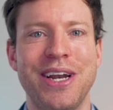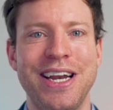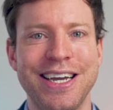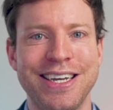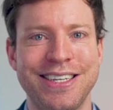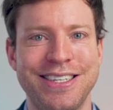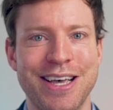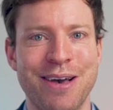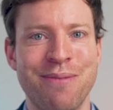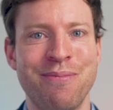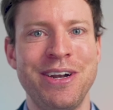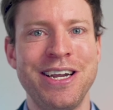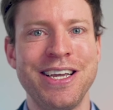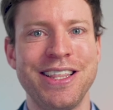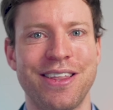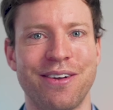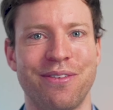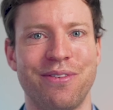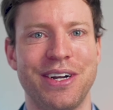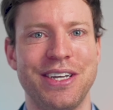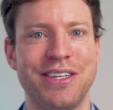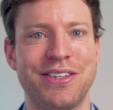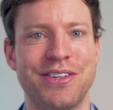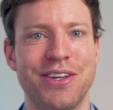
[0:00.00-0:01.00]
When
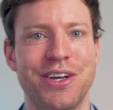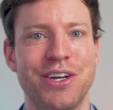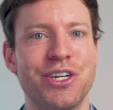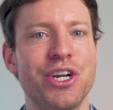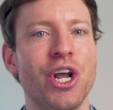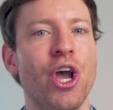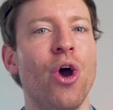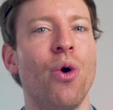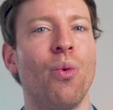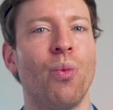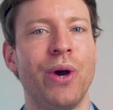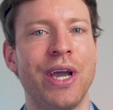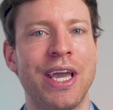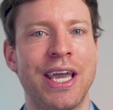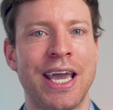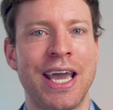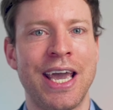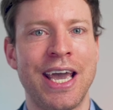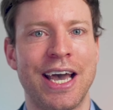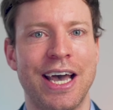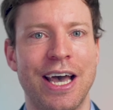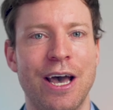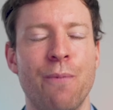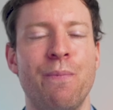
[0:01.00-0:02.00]
examining the research, we
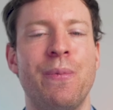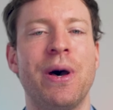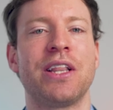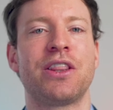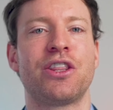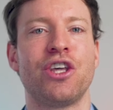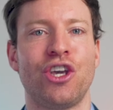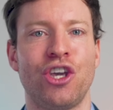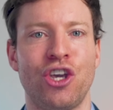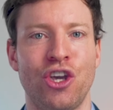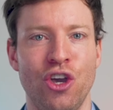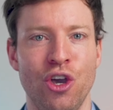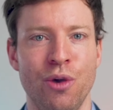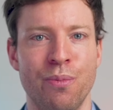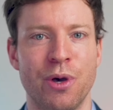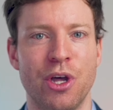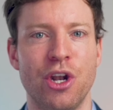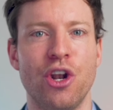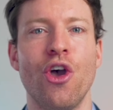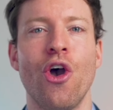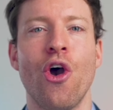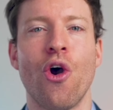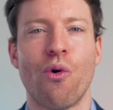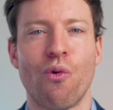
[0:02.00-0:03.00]
care about the
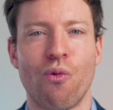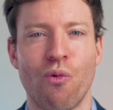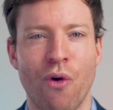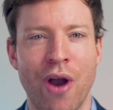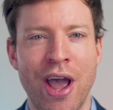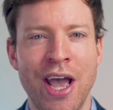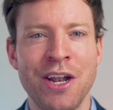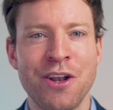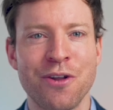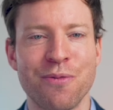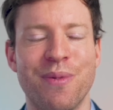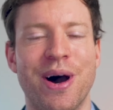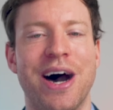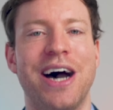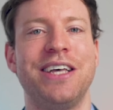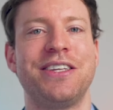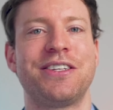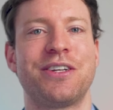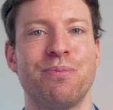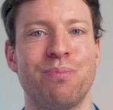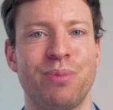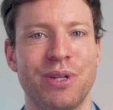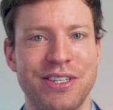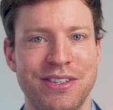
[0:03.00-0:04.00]
human,
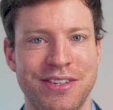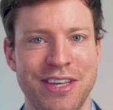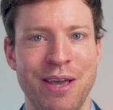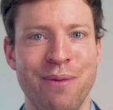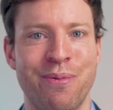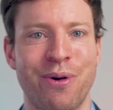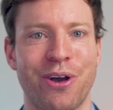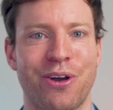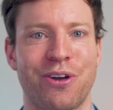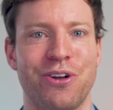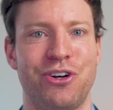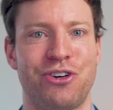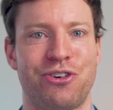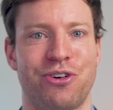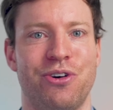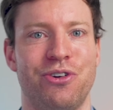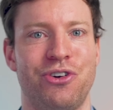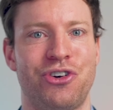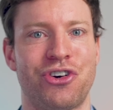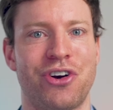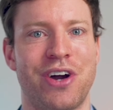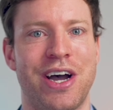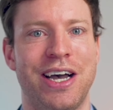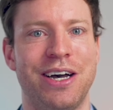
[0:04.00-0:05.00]
randomized,
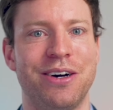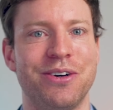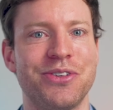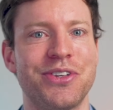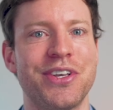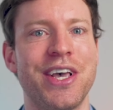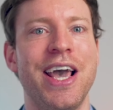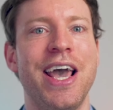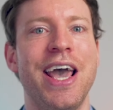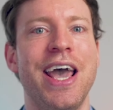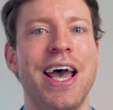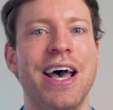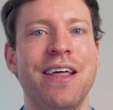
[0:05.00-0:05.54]
placebo-controlled trials,